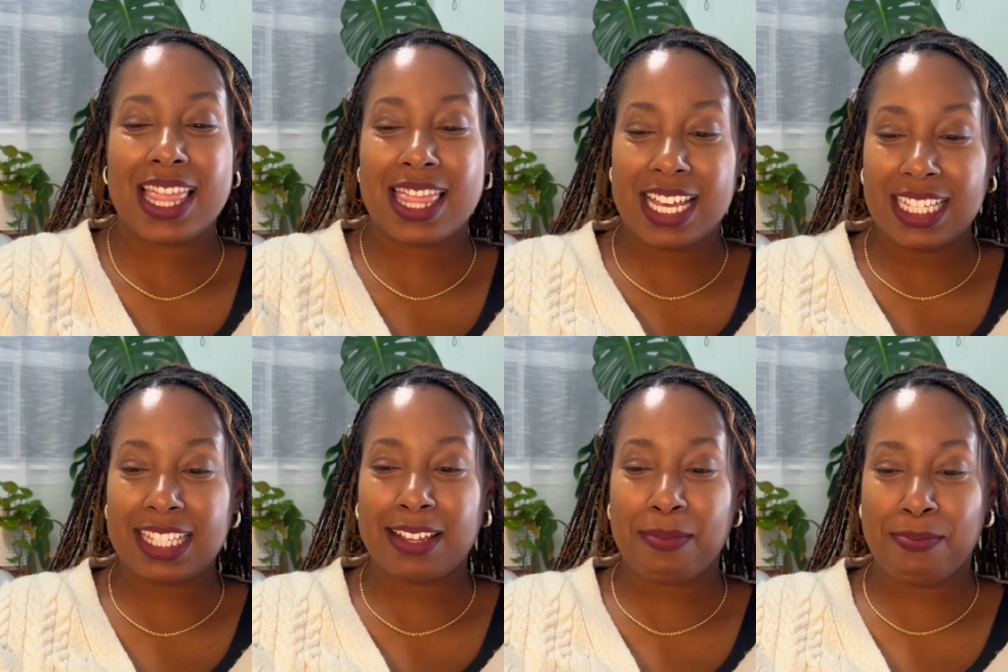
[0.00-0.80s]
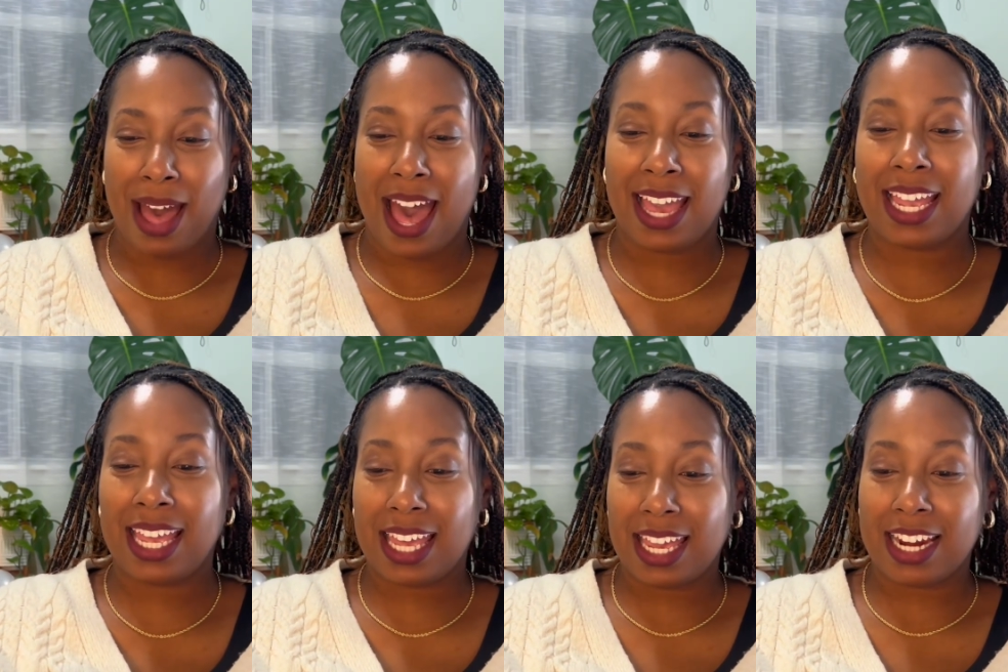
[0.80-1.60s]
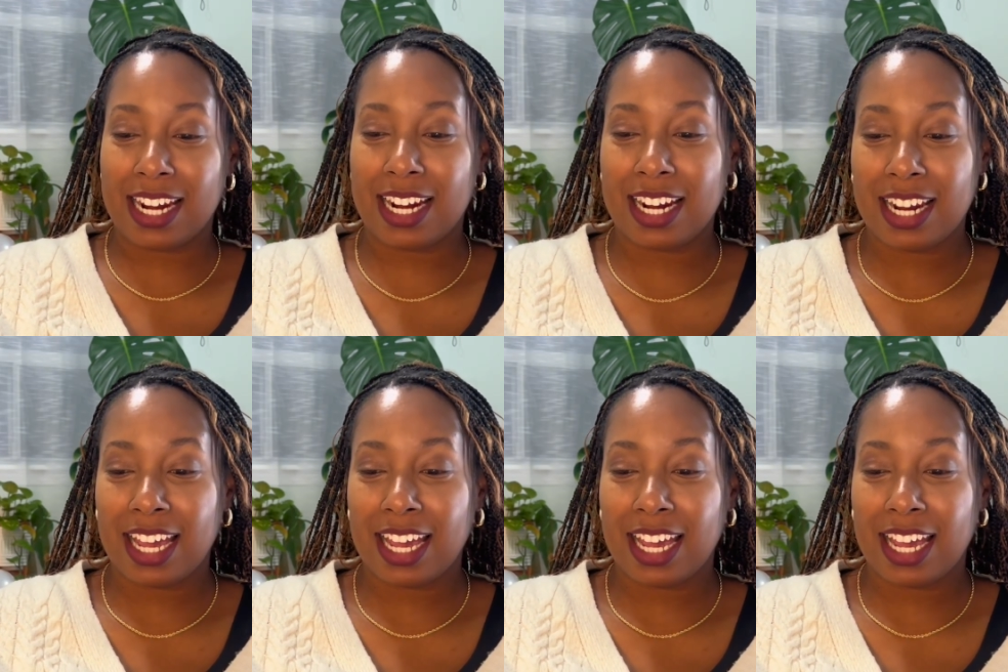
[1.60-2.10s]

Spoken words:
this bag here,